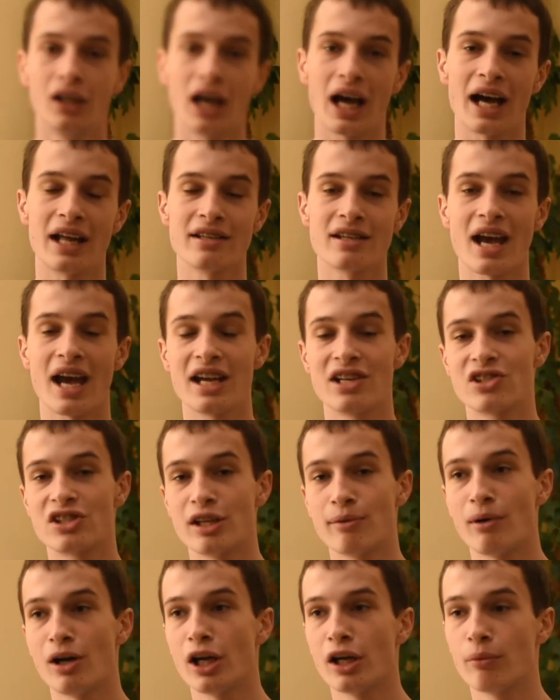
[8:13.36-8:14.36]
and
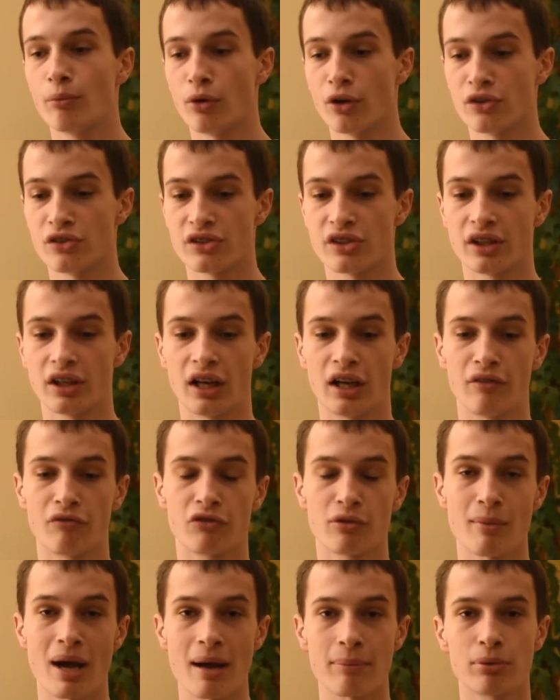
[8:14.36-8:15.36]
HDMI ones
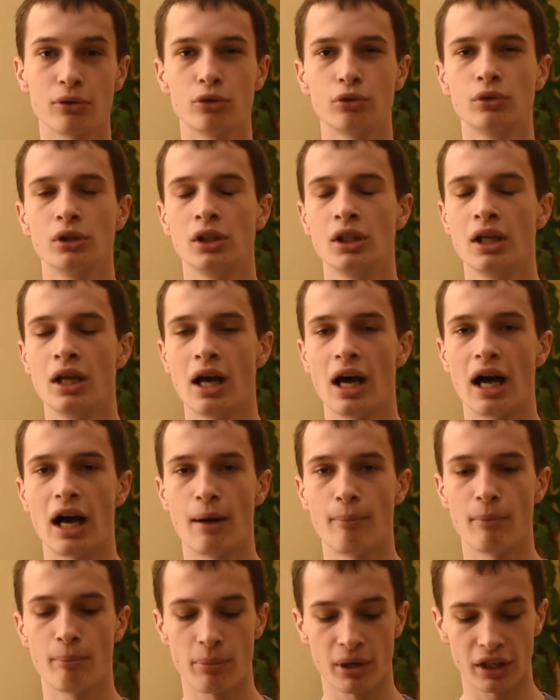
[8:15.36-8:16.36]
from Apple,
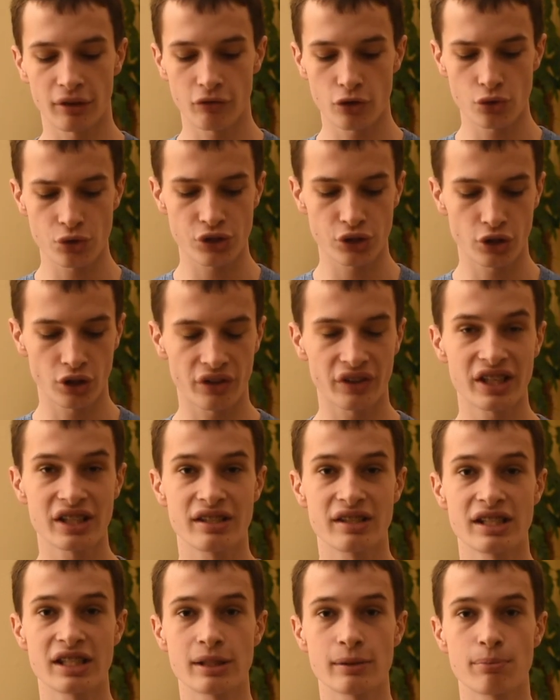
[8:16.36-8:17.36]
but I've also got
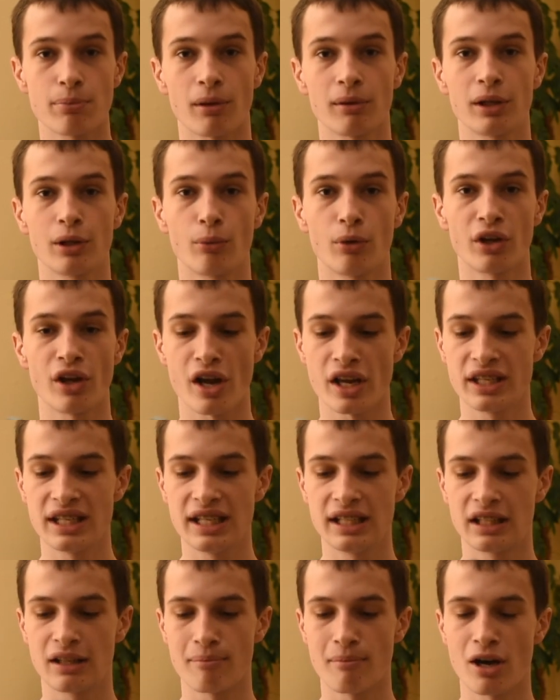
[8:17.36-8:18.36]
this is probably the one I
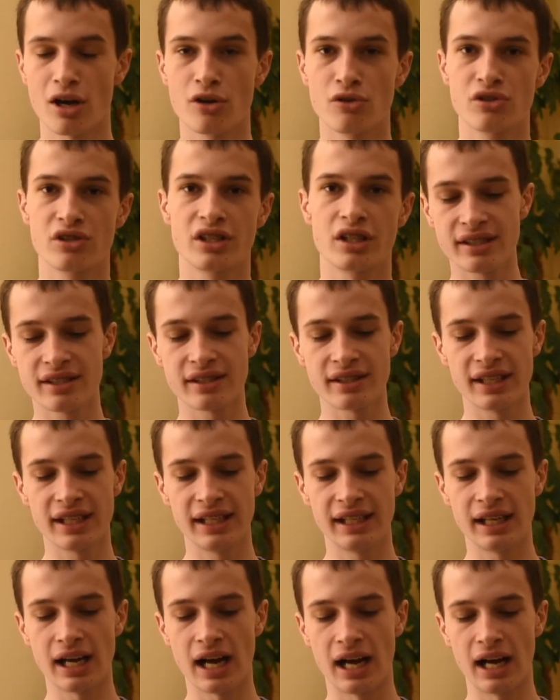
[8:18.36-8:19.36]
need the most. This is
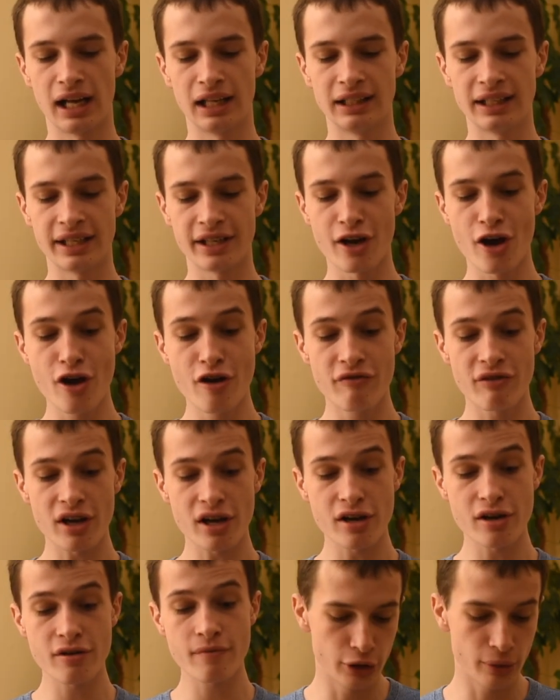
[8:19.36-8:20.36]
the
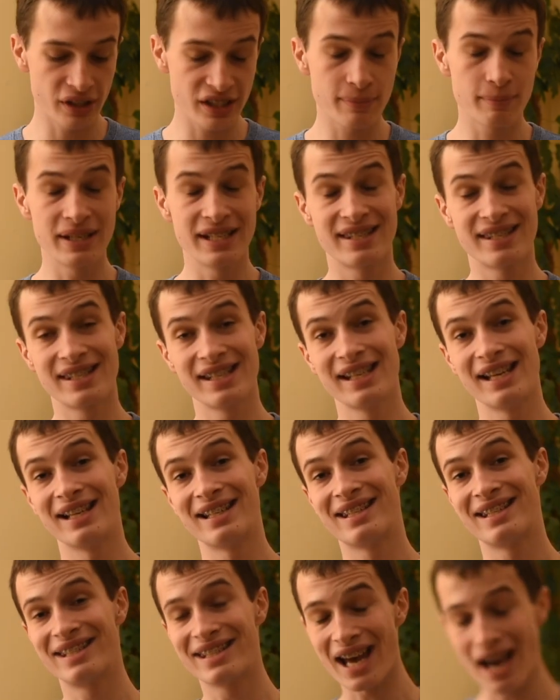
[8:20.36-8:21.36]
Lenovo USB-C
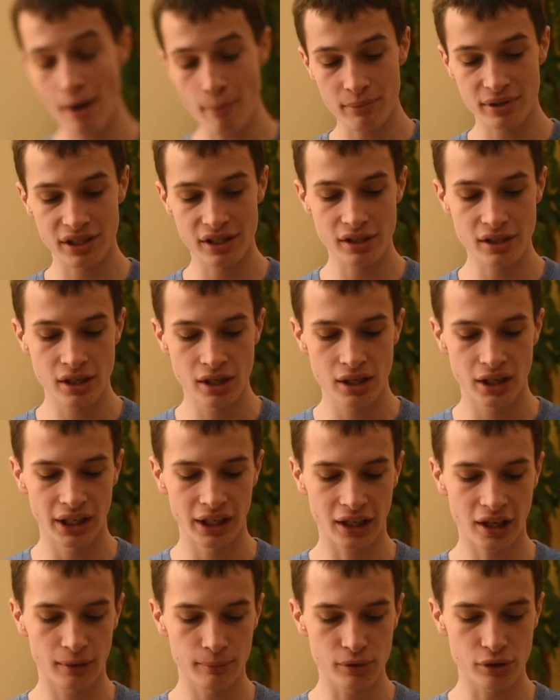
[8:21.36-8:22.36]
adapter.
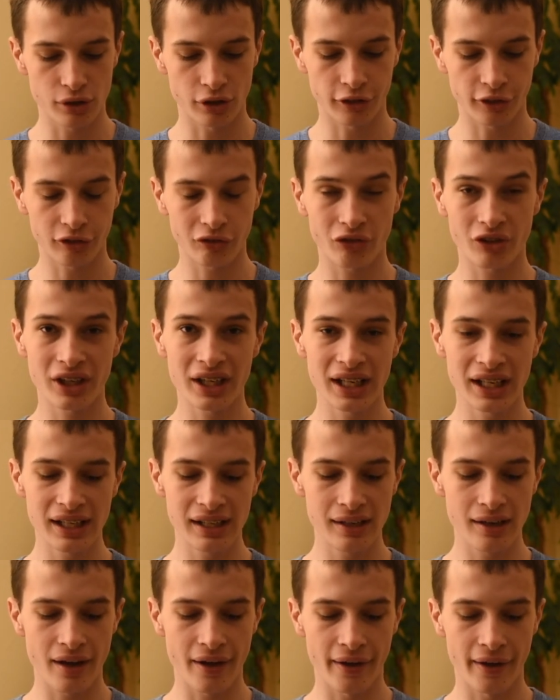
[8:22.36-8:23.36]
It comes with
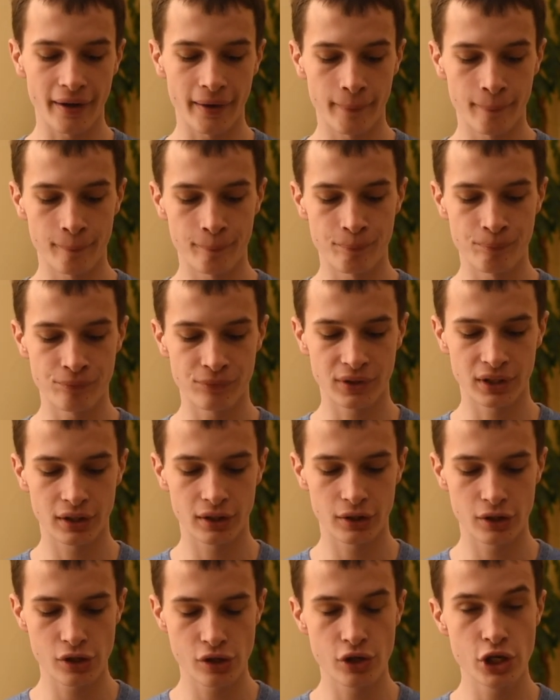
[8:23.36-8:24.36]
3
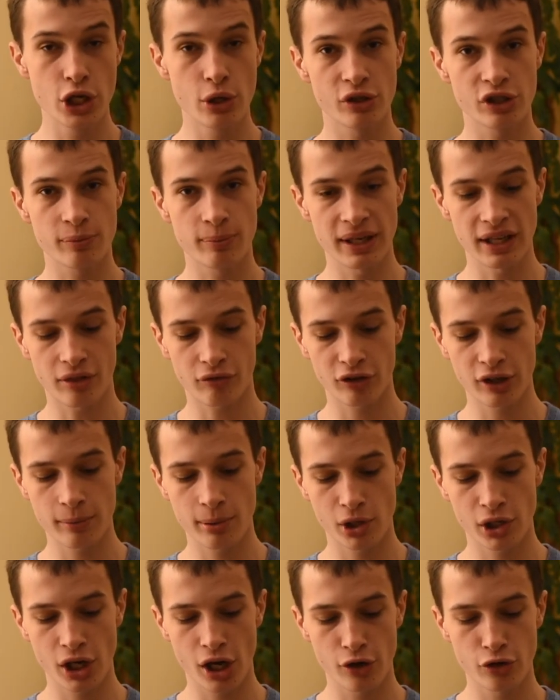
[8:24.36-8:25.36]
USB
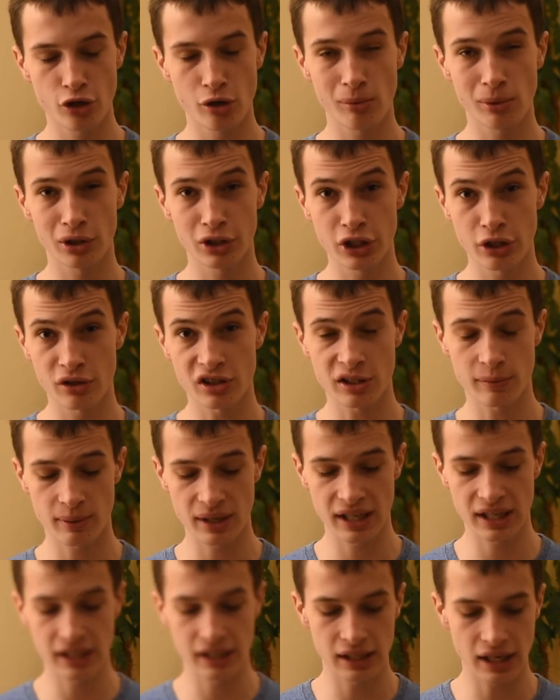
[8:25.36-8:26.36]
3.0 normal
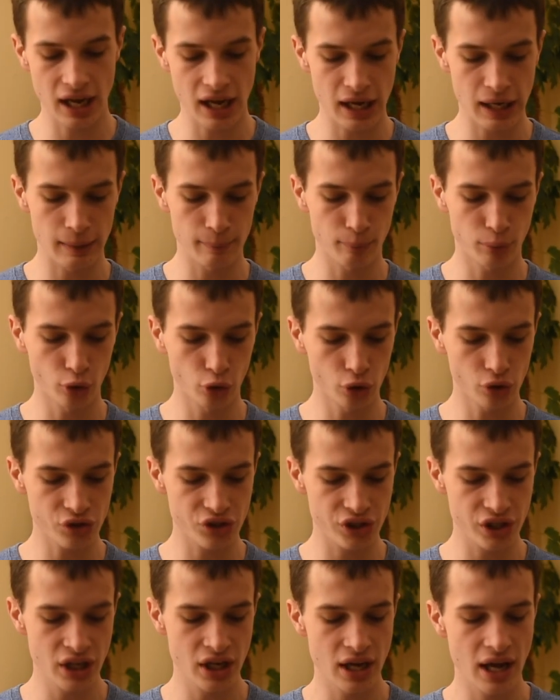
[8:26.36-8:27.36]
USB
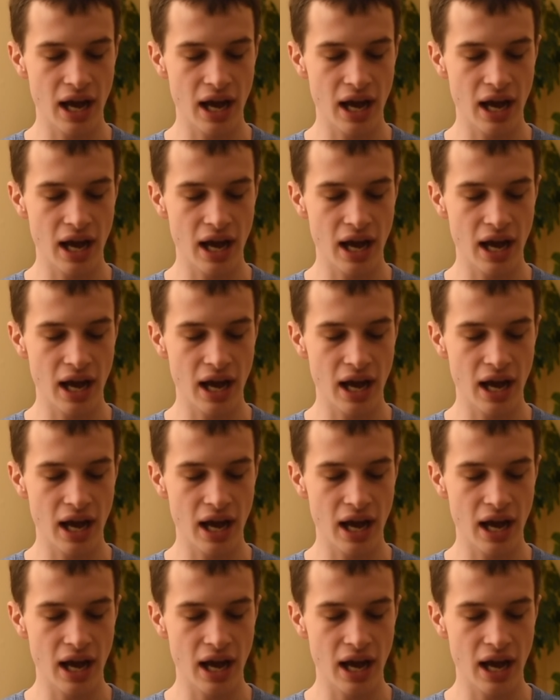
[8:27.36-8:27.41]
ports,